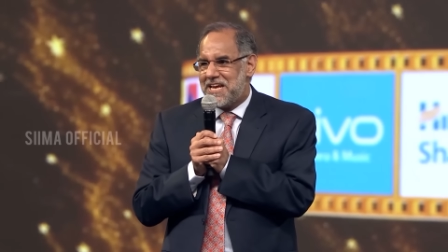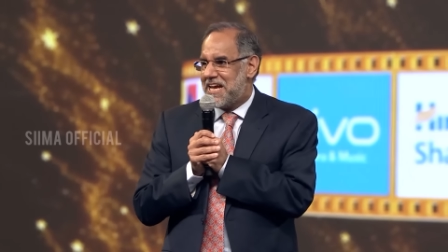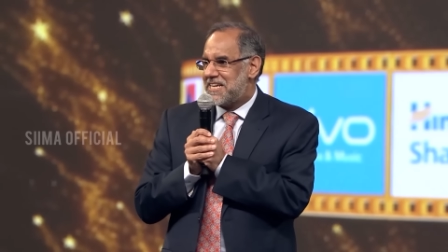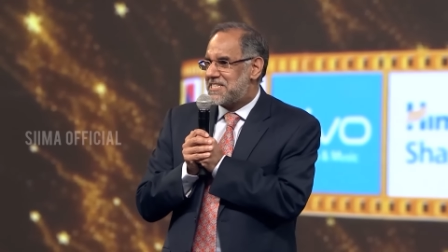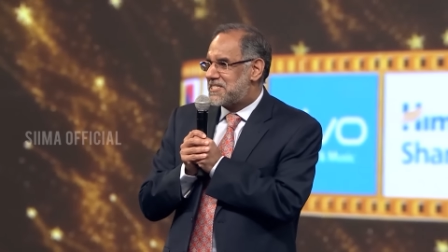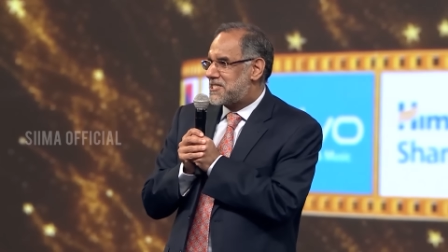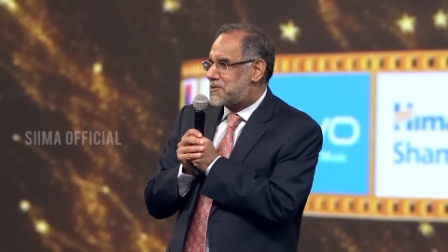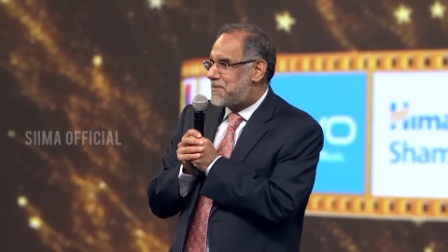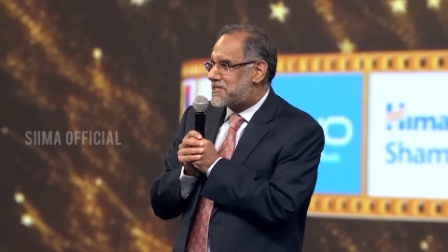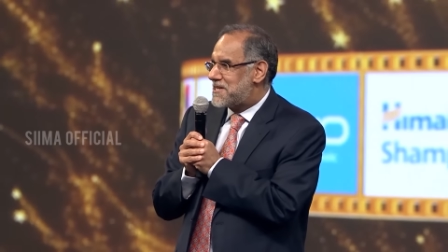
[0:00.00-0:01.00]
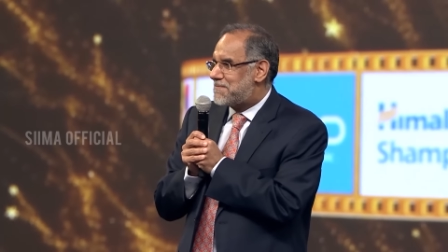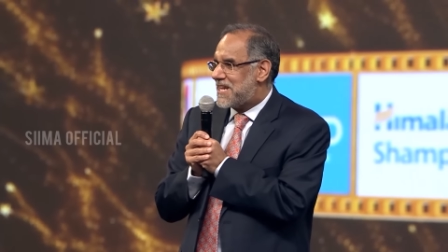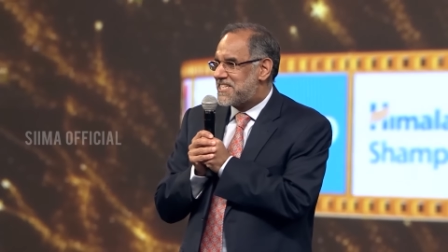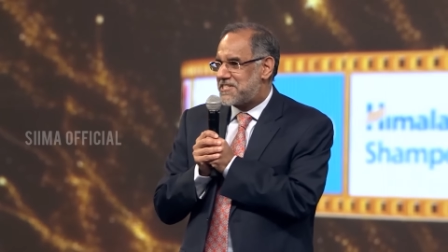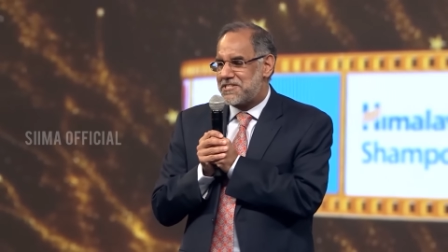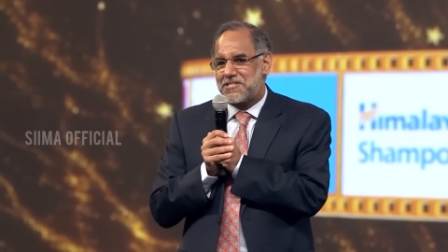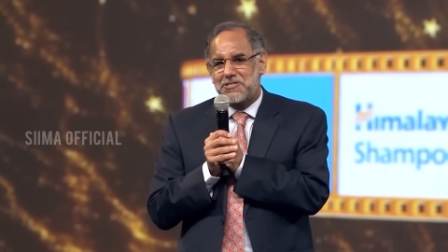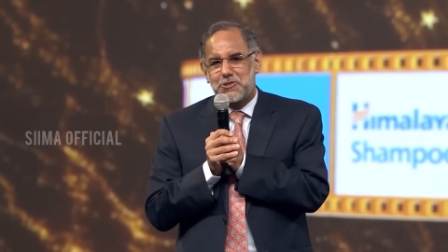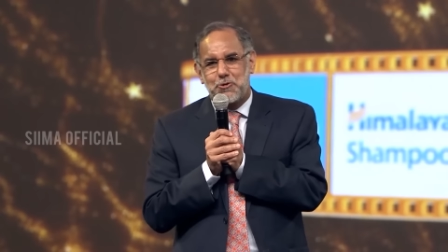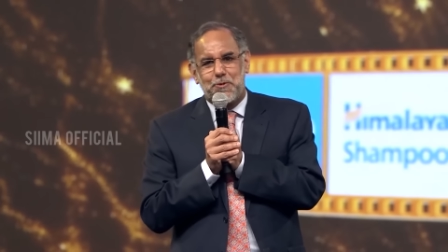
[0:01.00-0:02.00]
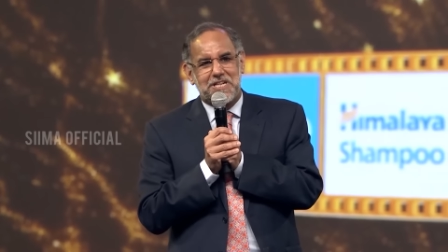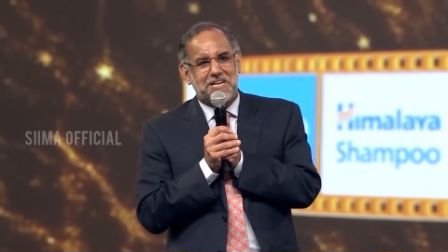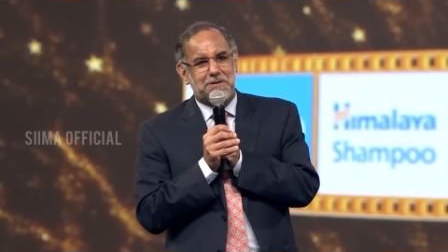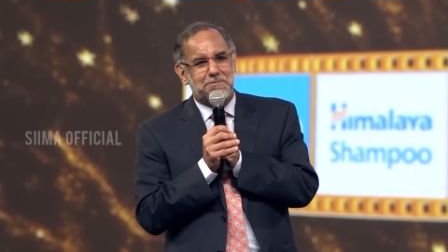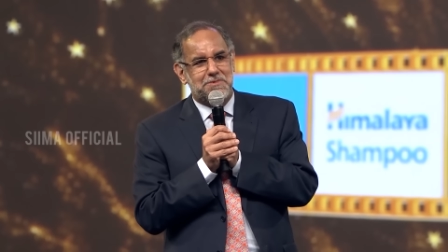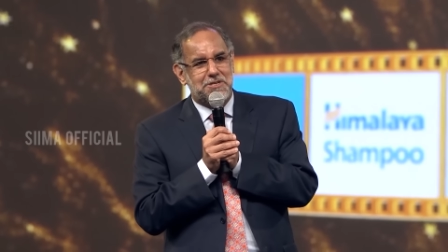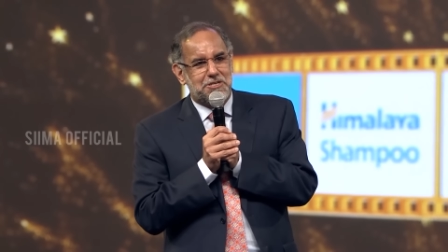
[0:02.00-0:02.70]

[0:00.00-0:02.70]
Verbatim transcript: and it's a special pleasure to welcome